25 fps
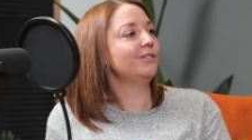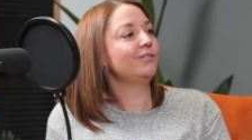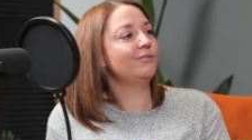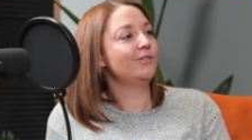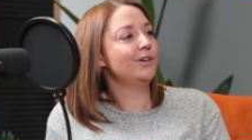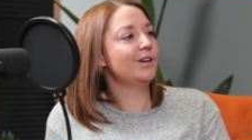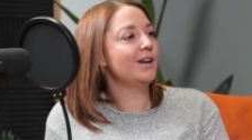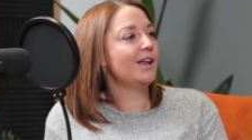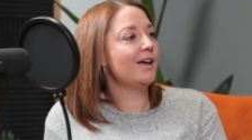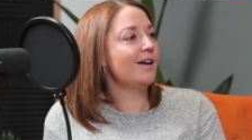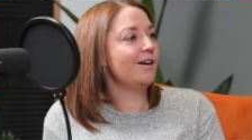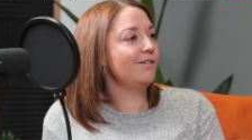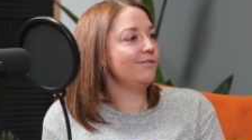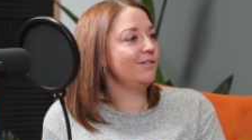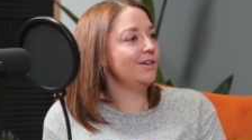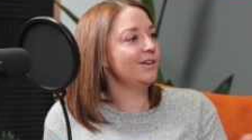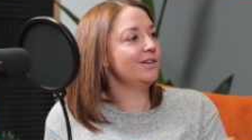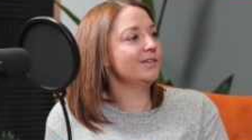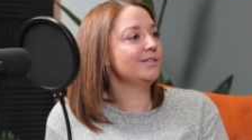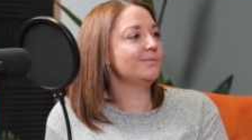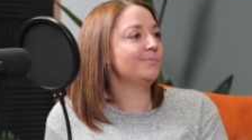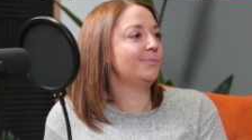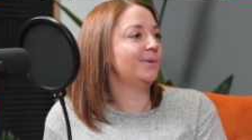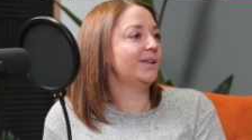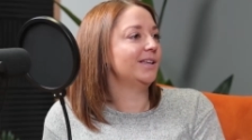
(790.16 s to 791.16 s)
3.5
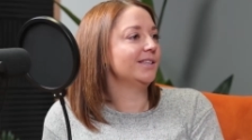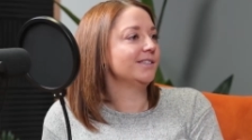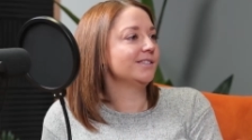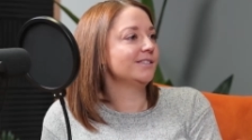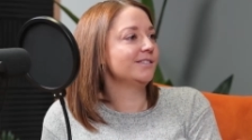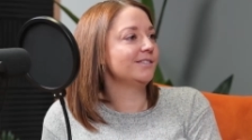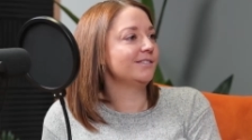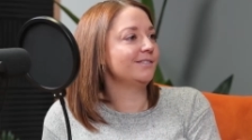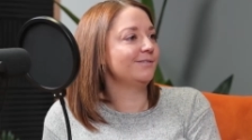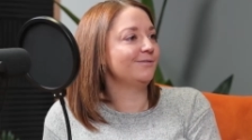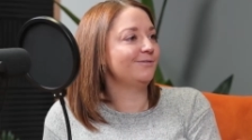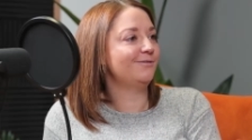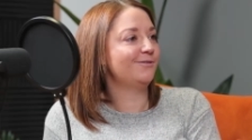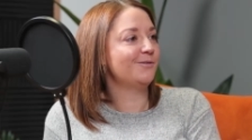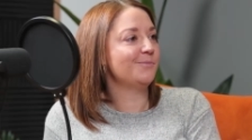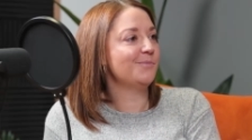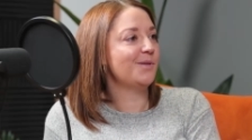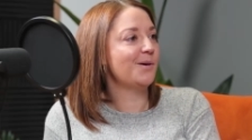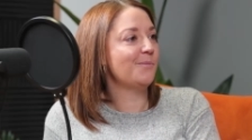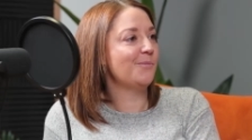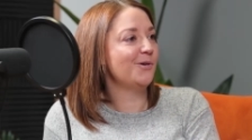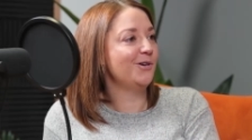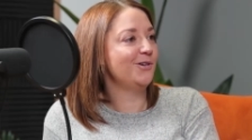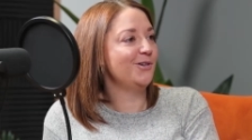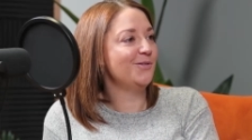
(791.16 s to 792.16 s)
years, plans
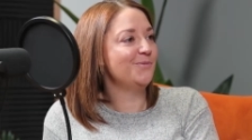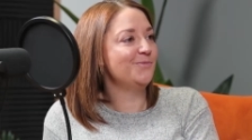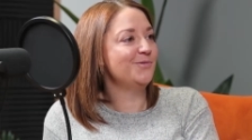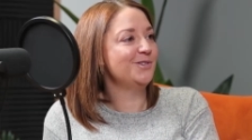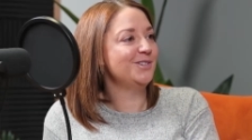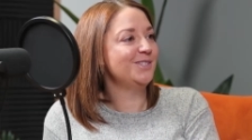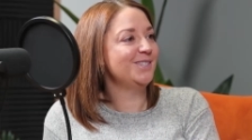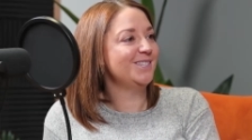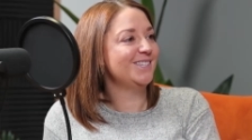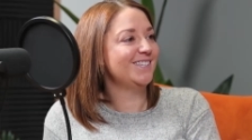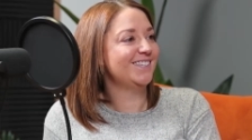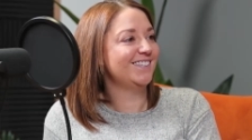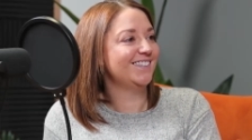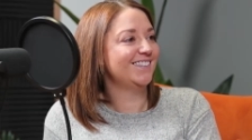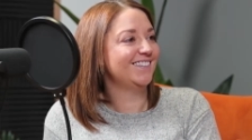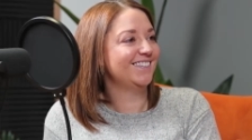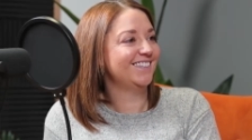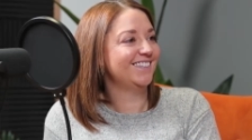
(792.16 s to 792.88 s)
from that point onwards?